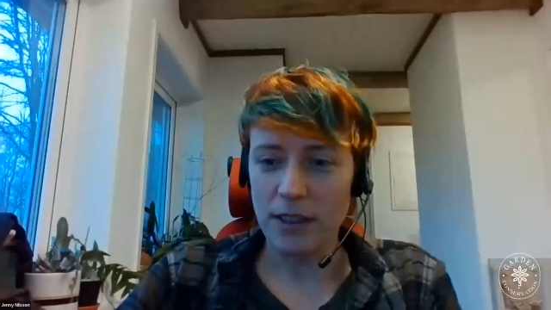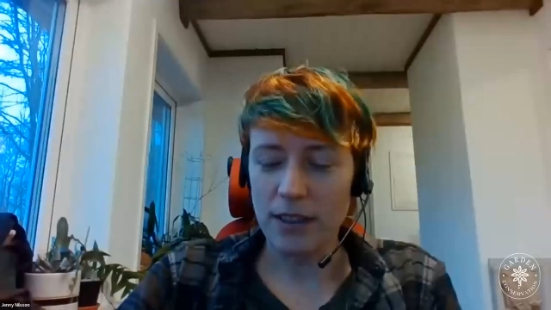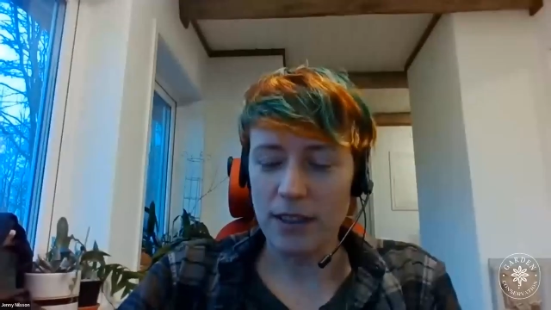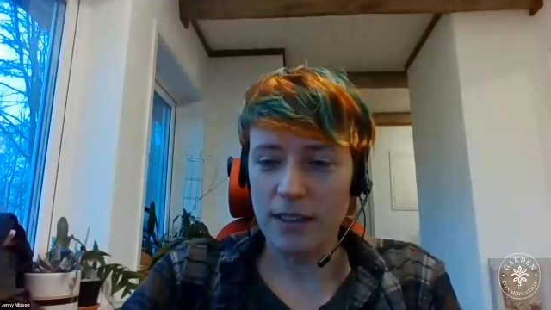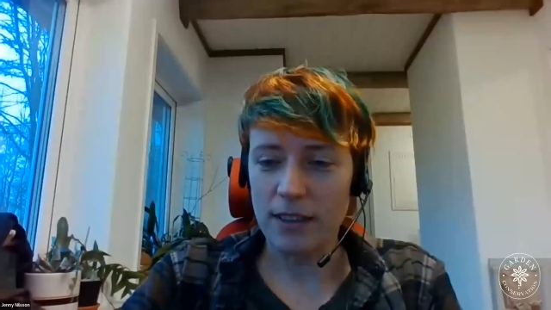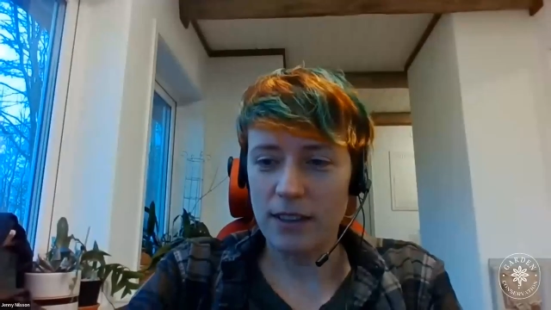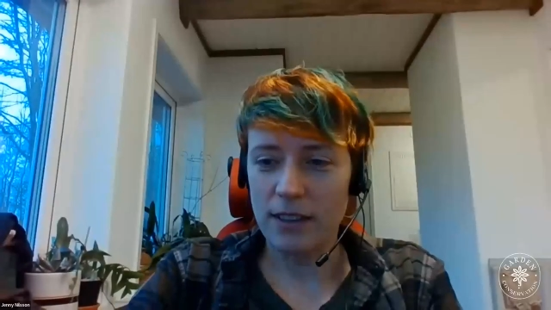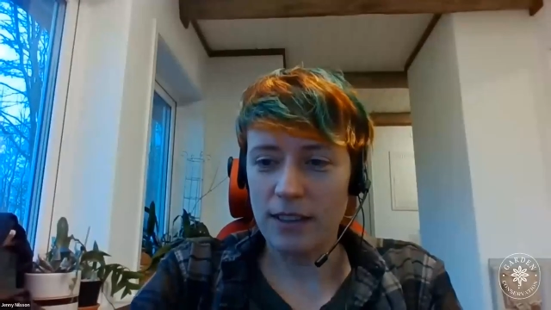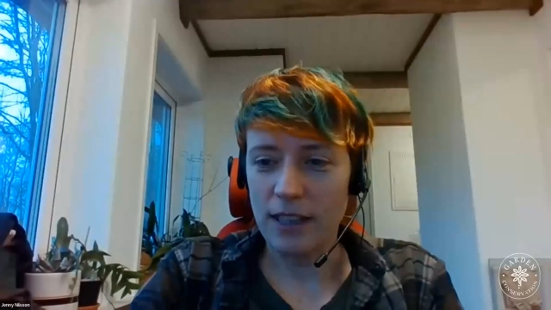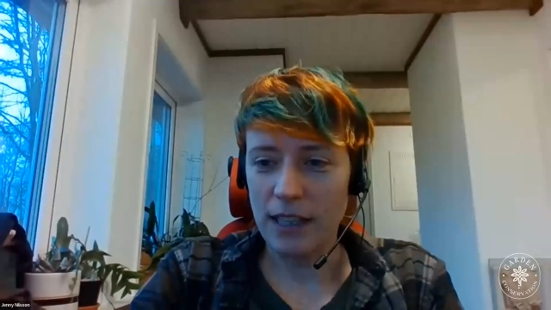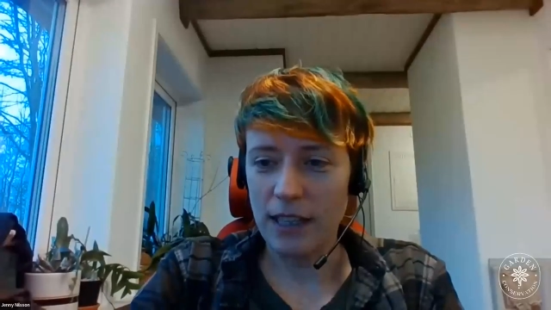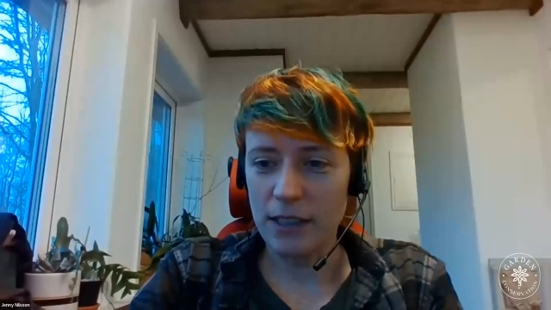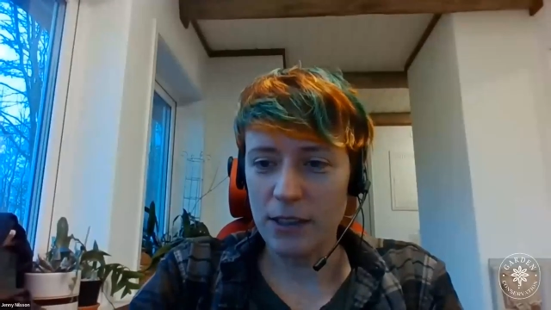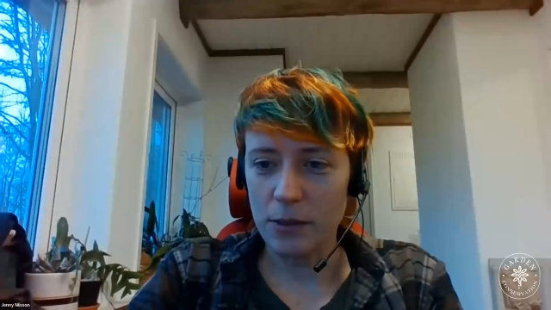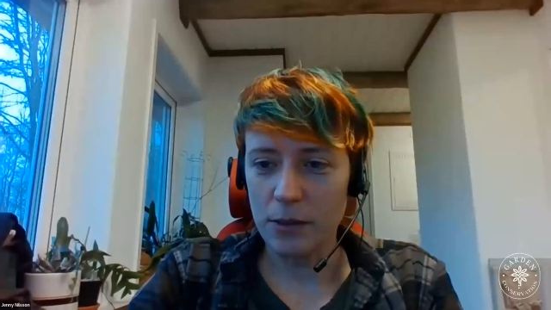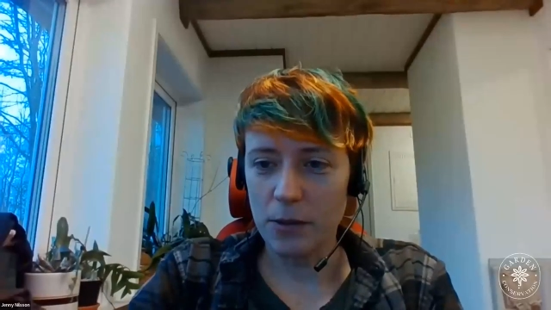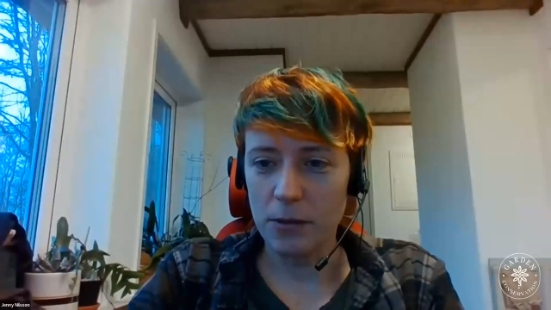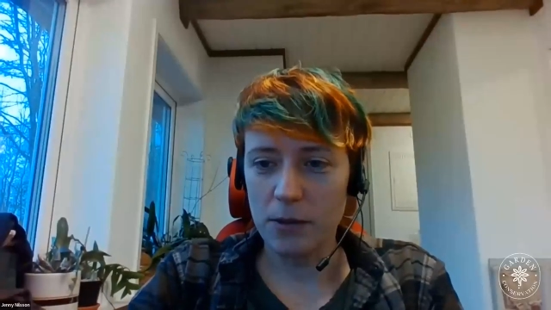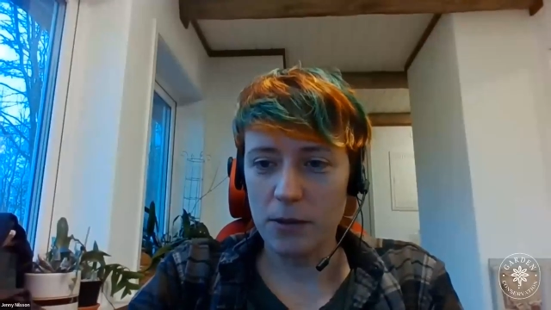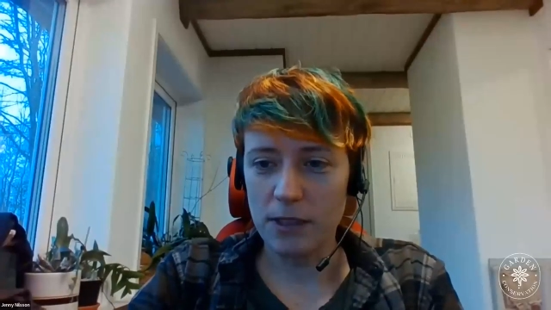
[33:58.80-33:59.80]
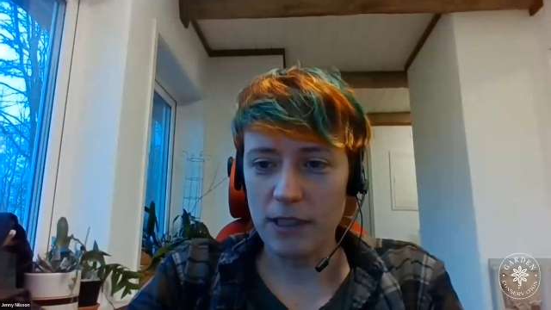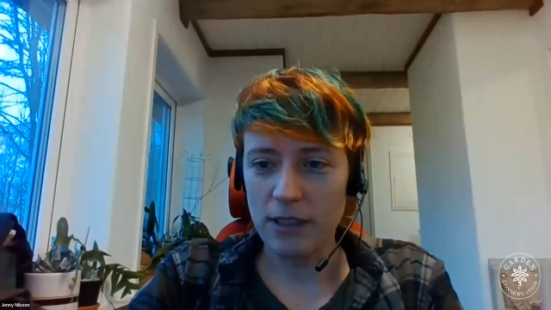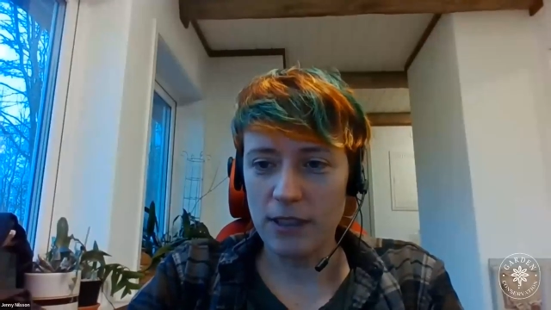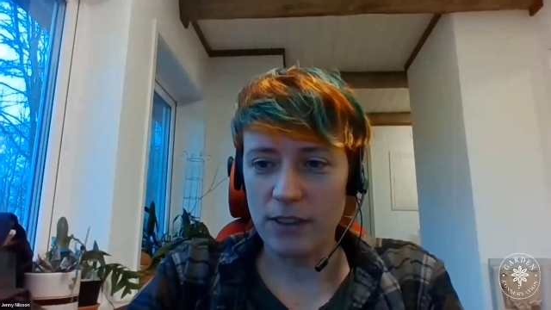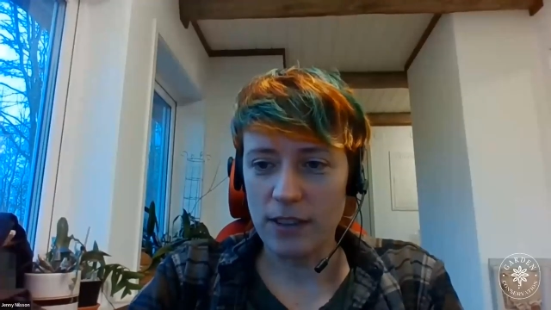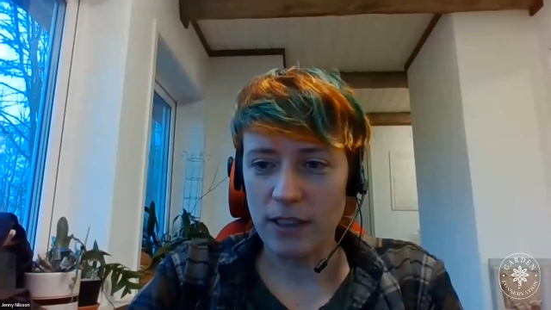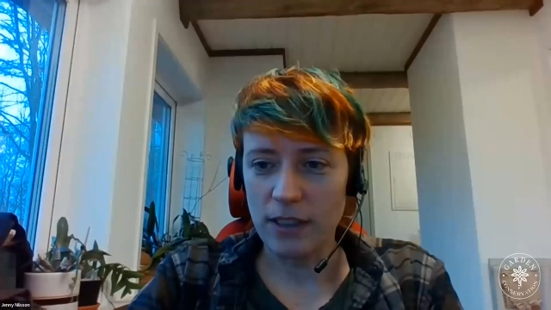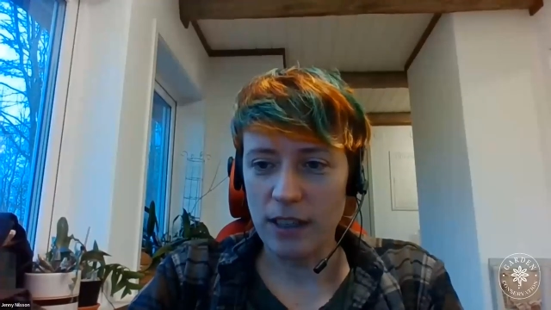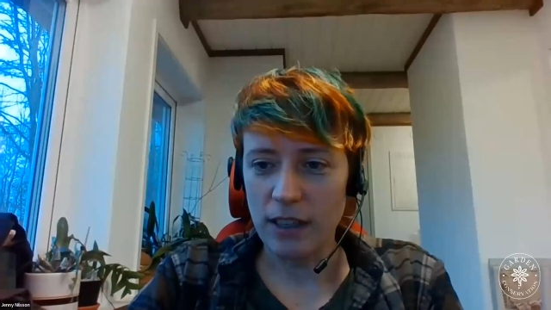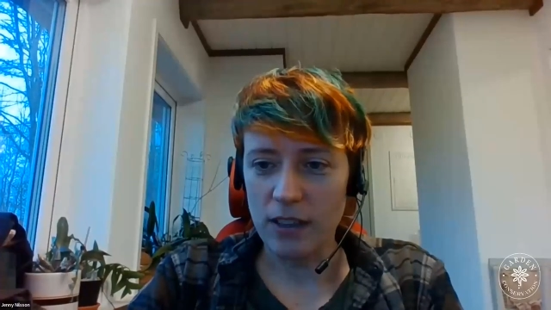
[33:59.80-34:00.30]
yeah, Kate, do you
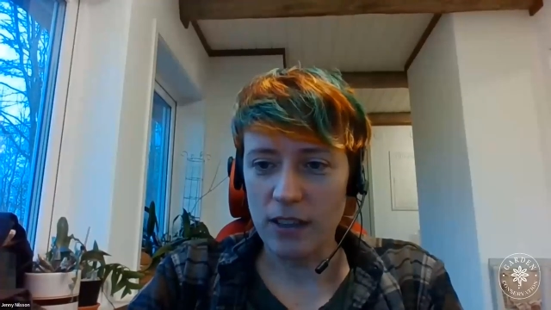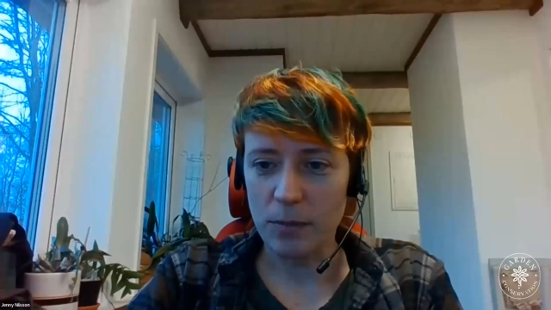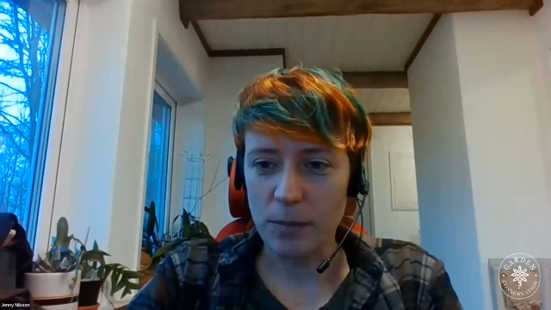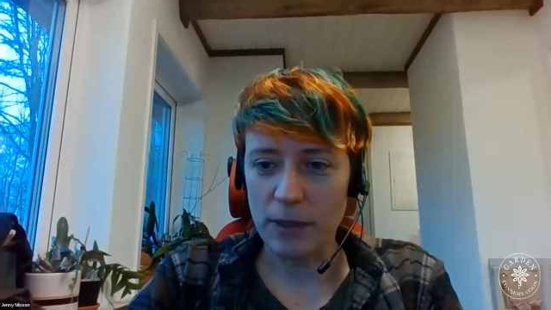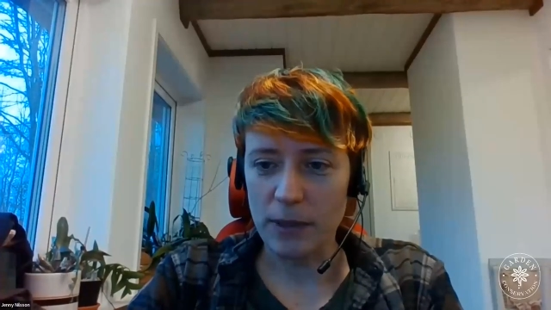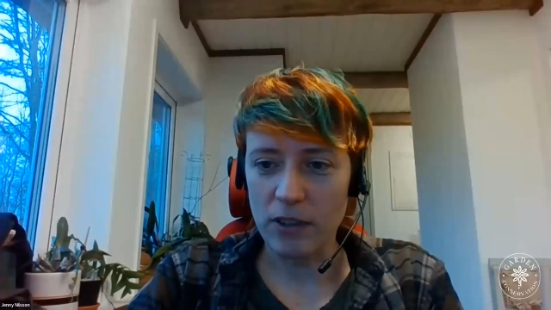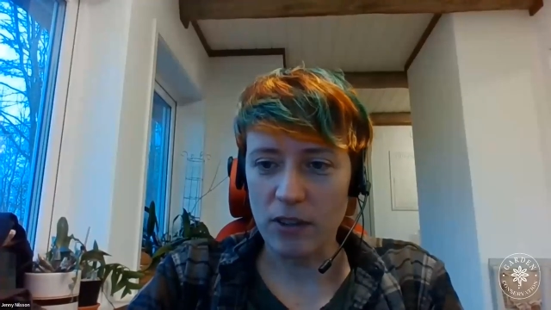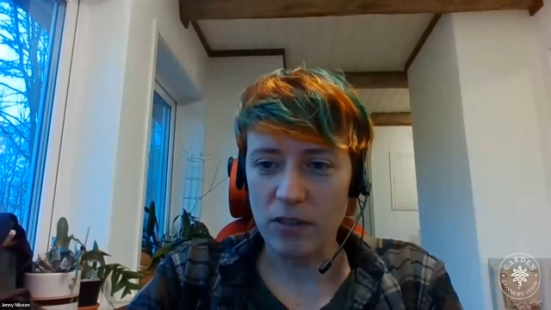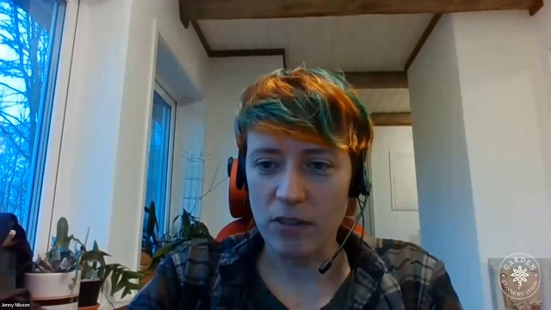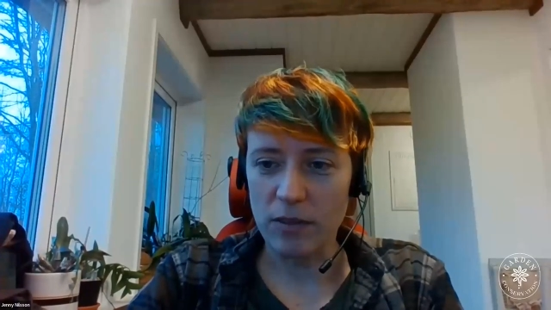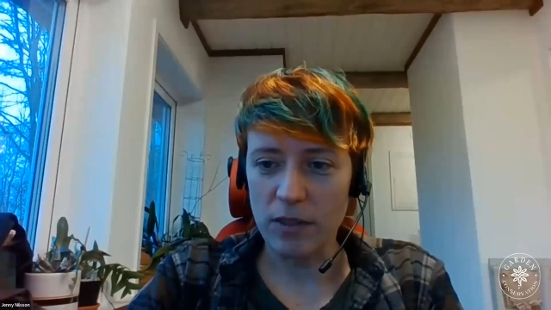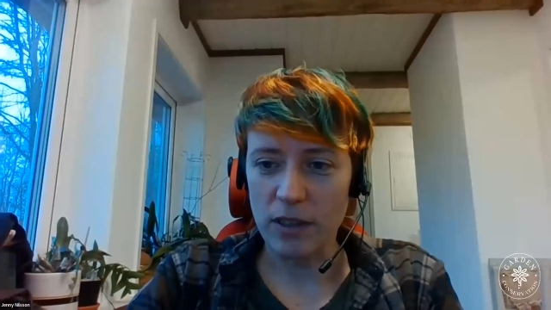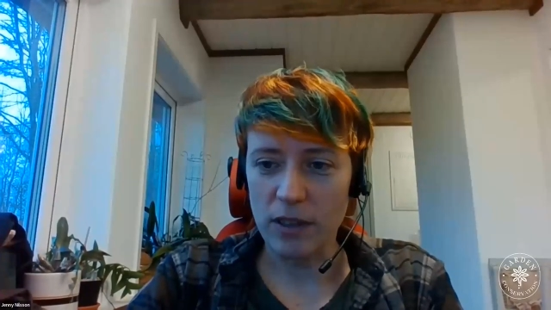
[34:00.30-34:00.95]
teach the aspect of